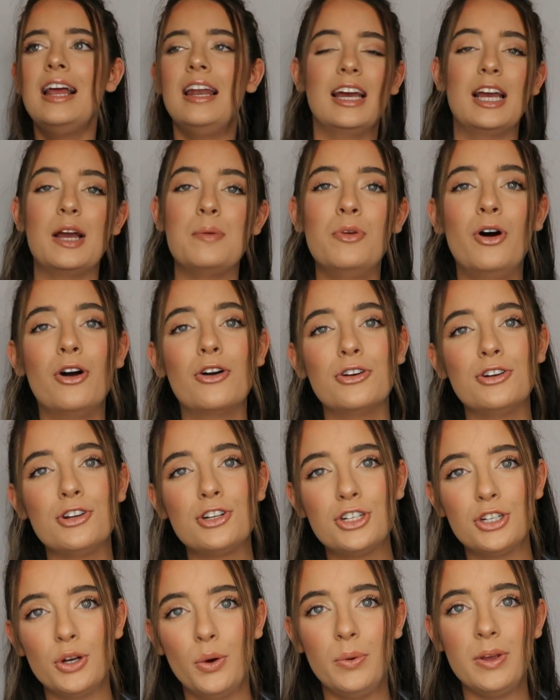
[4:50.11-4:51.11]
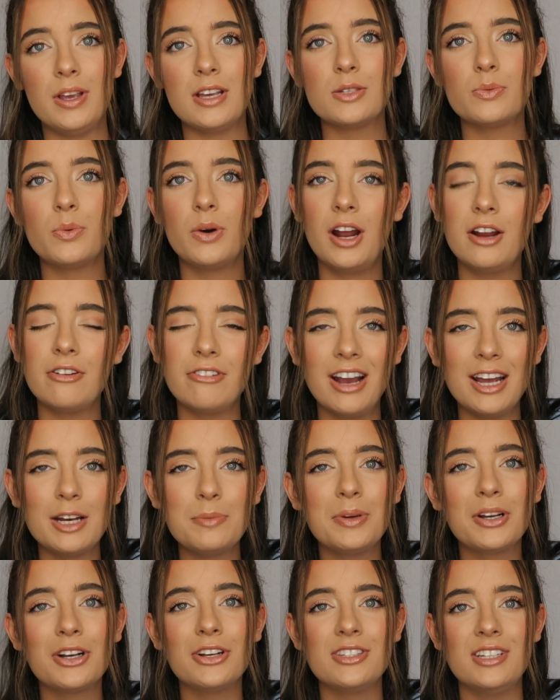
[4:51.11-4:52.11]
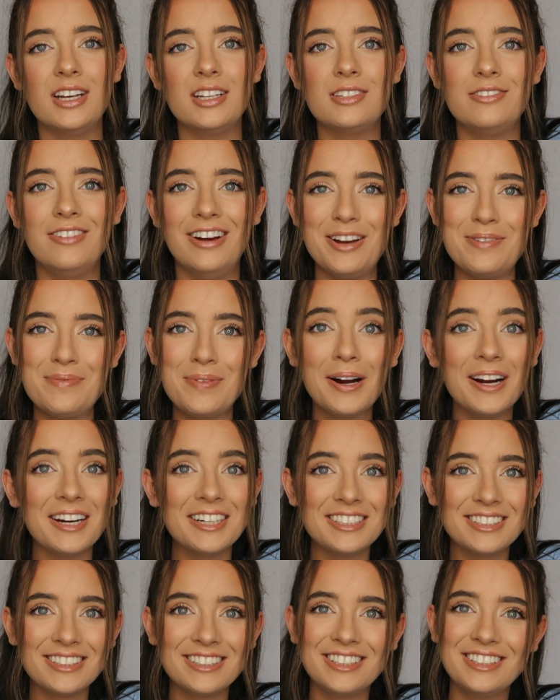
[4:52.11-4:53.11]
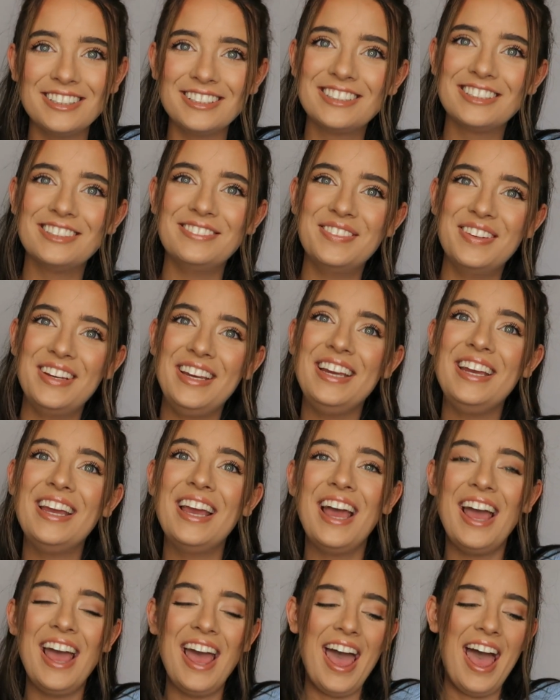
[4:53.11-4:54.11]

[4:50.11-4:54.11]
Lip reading: like, I'm not going to show you what I write because that's very personal to me,